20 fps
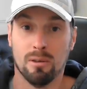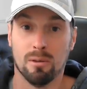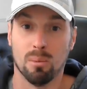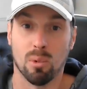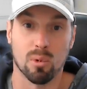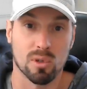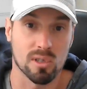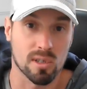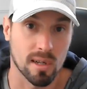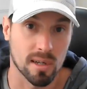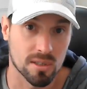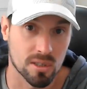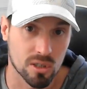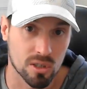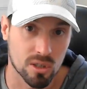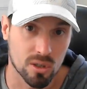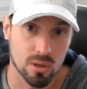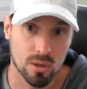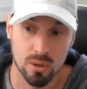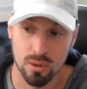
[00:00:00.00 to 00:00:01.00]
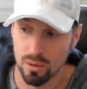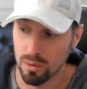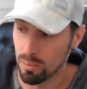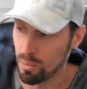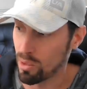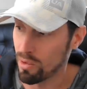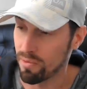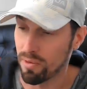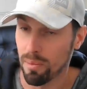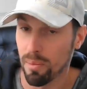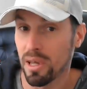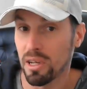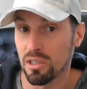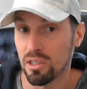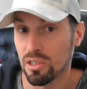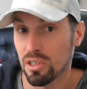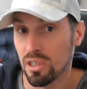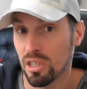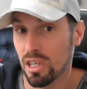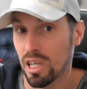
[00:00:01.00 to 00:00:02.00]
The more slides you do, the more
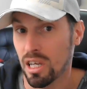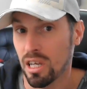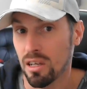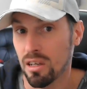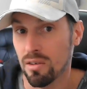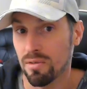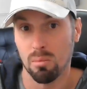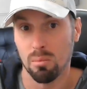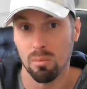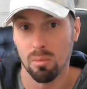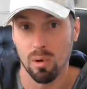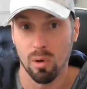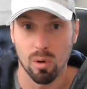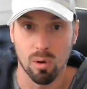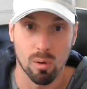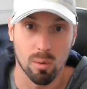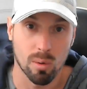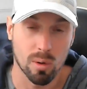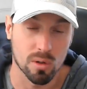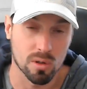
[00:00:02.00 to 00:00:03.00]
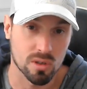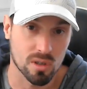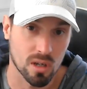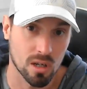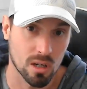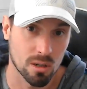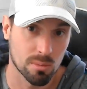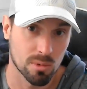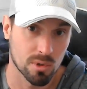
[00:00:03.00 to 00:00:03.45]
information you give, longer watch time on